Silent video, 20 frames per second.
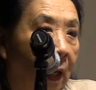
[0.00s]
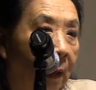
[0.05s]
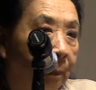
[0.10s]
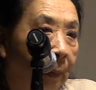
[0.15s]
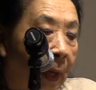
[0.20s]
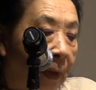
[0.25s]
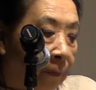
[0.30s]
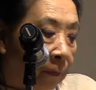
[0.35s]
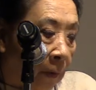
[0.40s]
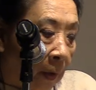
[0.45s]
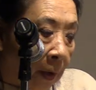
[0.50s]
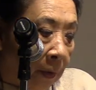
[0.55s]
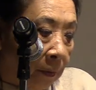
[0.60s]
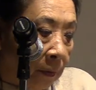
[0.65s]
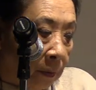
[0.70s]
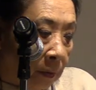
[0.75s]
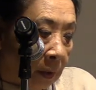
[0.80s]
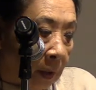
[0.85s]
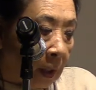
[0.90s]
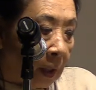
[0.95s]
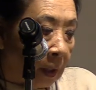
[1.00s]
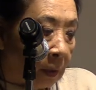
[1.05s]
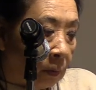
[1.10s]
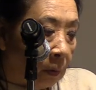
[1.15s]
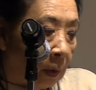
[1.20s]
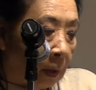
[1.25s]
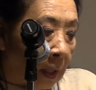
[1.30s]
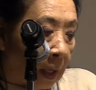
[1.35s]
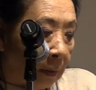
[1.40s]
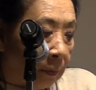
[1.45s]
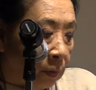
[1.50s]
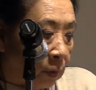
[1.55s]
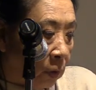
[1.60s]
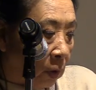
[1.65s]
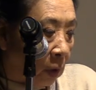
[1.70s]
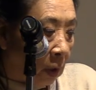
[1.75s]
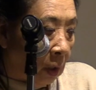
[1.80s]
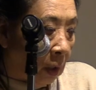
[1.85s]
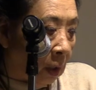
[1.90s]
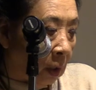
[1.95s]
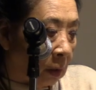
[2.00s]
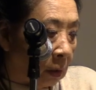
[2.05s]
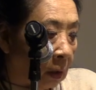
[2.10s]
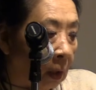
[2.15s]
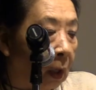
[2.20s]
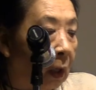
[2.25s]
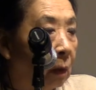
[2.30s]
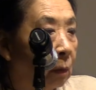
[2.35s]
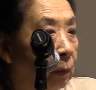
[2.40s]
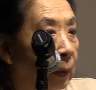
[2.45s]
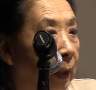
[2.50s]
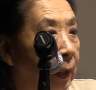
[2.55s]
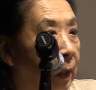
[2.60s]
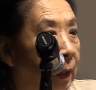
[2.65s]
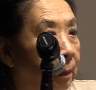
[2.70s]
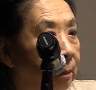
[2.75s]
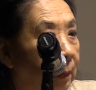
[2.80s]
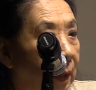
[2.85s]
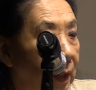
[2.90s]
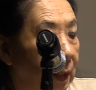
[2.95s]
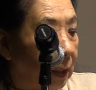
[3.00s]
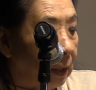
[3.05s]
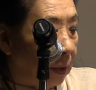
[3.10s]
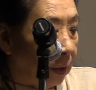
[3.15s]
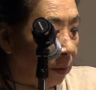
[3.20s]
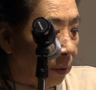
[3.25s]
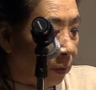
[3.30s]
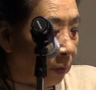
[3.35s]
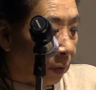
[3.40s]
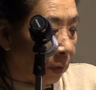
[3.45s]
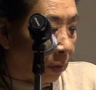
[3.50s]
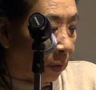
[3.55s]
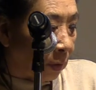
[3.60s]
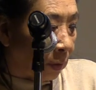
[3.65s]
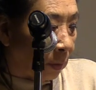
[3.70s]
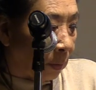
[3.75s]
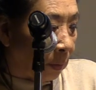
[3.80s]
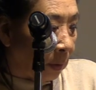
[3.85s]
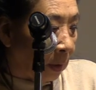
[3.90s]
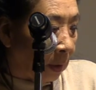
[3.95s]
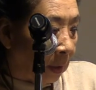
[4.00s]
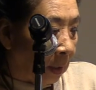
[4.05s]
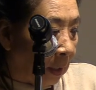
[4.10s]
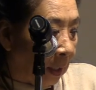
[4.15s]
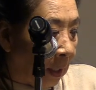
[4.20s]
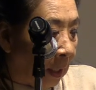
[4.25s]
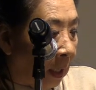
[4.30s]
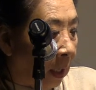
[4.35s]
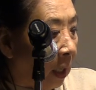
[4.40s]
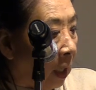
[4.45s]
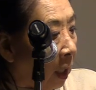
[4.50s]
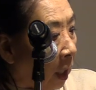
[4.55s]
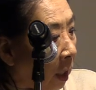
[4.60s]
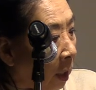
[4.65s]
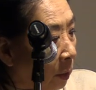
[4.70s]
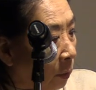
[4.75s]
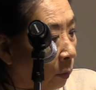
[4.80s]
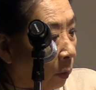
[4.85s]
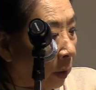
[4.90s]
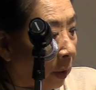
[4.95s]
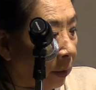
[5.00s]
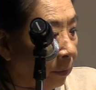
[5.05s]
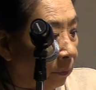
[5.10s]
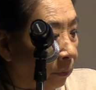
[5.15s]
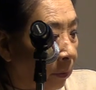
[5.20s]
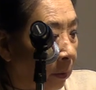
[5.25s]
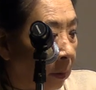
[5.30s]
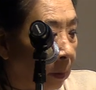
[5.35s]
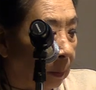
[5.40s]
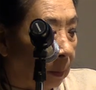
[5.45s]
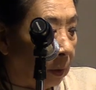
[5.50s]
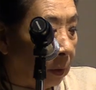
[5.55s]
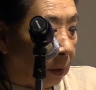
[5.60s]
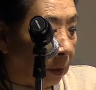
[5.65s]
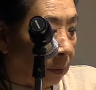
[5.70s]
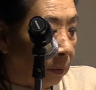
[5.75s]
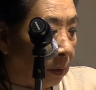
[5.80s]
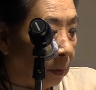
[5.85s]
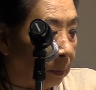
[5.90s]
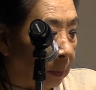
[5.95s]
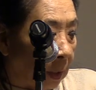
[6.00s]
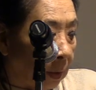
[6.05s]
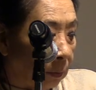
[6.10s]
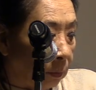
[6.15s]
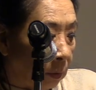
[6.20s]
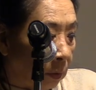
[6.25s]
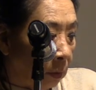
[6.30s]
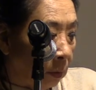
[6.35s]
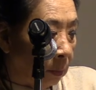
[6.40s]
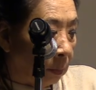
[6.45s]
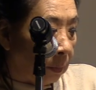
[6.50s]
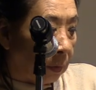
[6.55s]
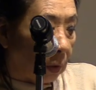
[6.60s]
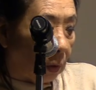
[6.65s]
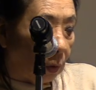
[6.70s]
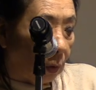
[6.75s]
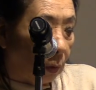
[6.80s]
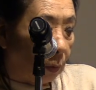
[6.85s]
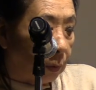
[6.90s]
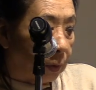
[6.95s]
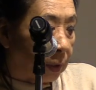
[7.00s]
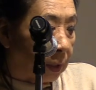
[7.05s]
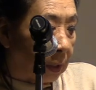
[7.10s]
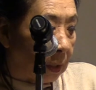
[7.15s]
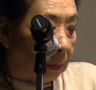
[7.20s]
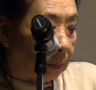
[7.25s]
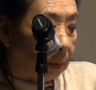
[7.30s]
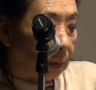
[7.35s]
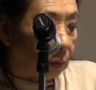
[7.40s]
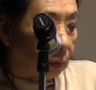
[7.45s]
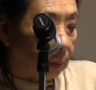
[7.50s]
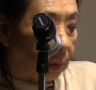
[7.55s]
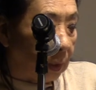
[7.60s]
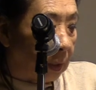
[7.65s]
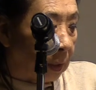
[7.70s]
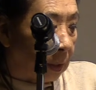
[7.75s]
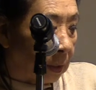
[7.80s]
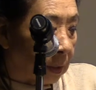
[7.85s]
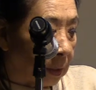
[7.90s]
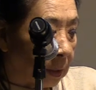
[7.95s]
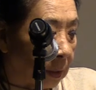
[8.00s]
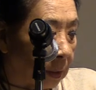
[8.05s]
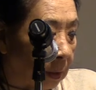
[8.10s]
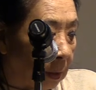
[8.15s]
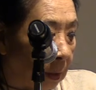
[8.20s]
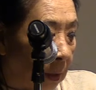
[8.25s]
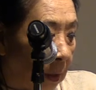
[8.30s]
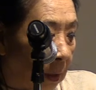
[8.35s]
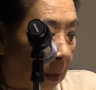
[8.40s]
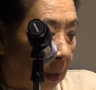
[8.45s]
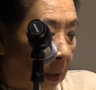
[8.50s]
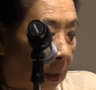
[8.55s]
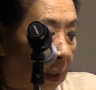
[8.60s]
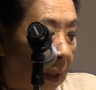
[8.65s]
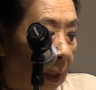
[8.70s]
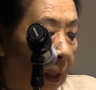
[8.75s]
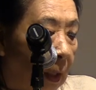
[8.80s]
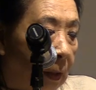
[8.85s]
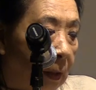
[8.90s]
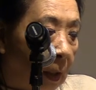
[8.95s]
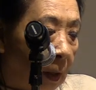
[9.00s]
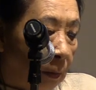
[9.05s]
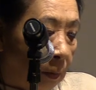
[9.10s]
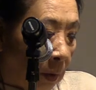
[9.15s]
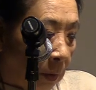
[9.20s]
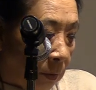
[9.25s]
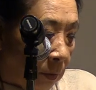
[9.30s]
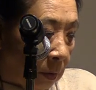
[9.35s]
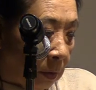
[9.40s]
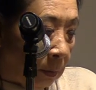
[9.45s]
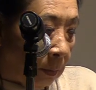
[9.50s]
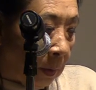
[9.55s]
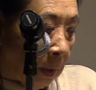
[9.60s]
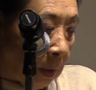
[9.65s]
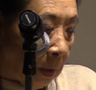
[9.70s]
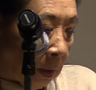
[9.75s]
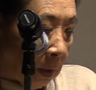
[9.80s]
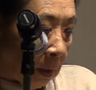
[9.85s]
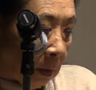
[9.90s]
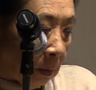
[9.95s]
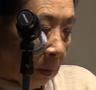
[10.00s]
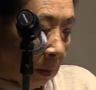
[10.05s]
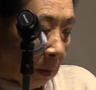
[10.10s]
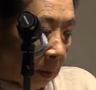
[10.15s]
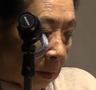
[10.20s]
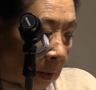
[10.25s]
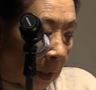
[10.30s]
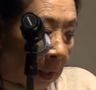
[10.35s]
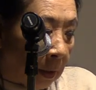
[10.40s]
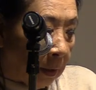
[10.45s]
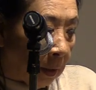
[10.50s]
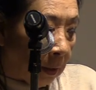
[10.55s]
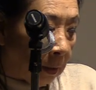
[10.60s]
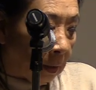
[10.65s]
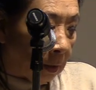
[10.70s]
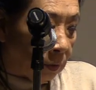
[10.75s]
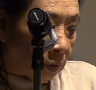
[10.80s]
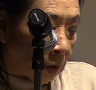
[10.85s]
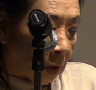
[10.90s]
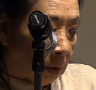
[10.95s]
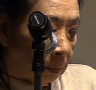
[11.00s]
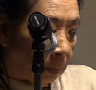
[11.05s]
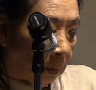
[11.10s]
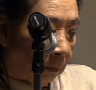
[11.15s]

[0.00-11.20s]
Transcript: My father died while I was gone, already many years ago. I cried for him alone in my room, the whole sea between us. They wrote to me, telling that just